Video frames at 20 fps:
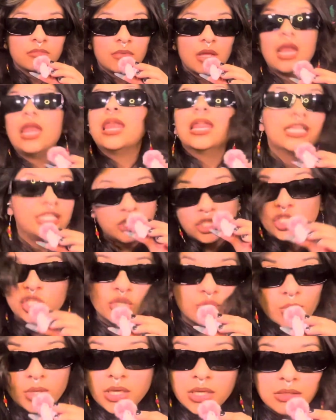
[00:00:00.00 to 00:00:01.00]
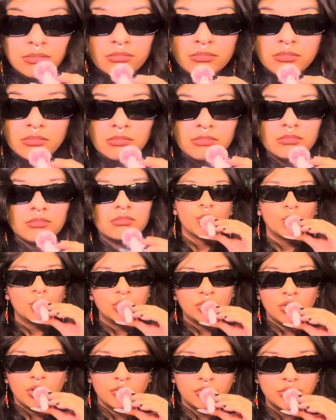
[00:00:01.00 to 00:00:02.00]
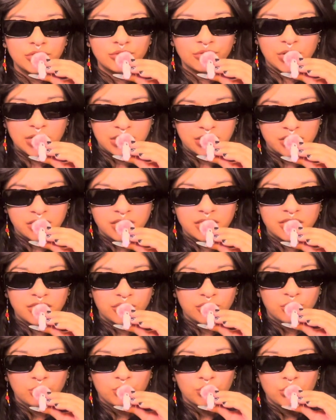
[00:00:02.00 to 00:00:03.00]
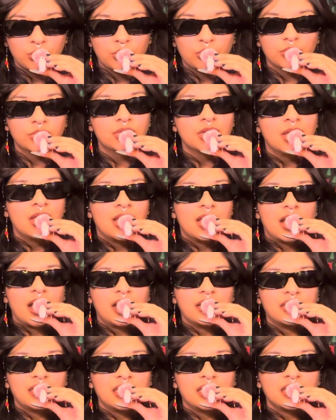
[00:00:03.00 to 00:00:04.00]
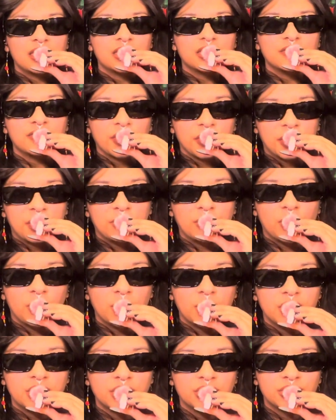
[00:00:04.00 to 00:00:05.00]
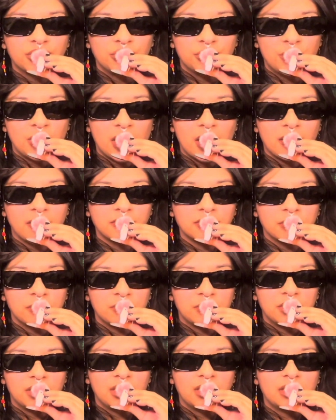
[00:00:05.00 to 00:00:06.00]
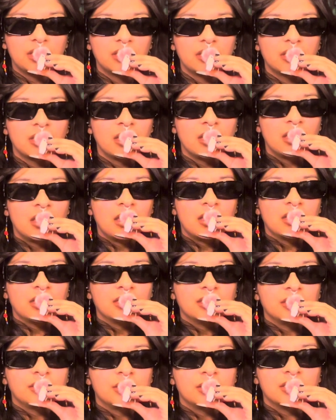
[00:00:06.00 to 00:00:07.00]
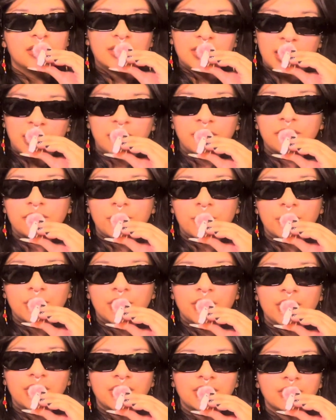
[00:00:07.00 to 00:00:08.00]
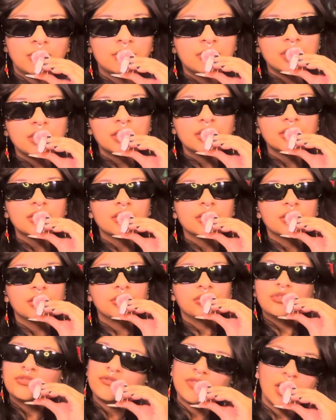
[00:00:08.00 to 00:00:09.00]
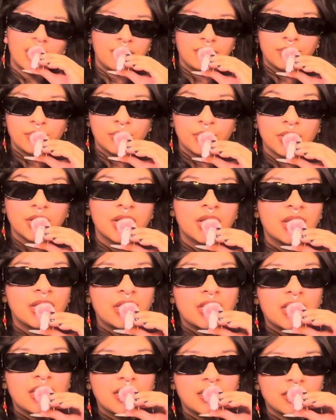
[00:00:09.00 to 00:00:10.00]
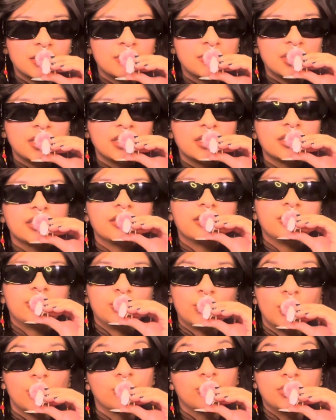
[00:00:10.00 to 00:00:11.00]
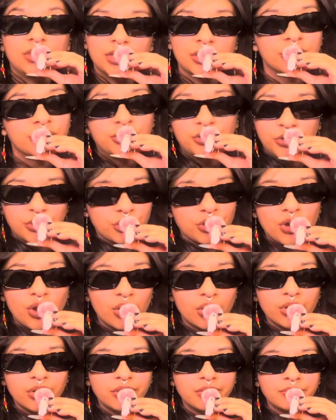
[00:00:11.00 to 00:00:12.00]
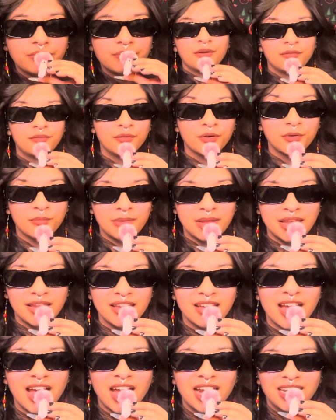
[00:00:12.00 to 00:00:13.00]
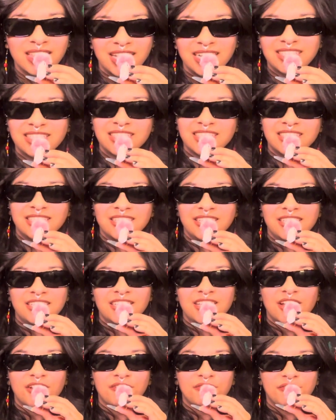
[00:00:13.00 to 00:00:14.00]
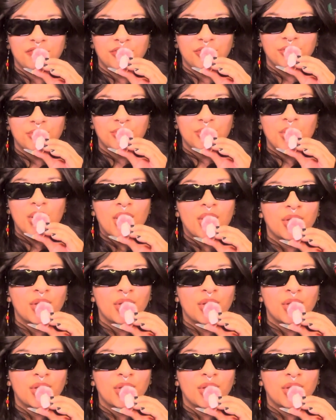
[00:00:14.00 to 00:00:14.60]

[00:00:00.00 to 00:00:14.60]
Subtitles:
Let's do it. With all this craziness in the world, I think it's very important to have something to stand for, something to fight for, and something to hold dear to your heart. For me, I'd like to see a few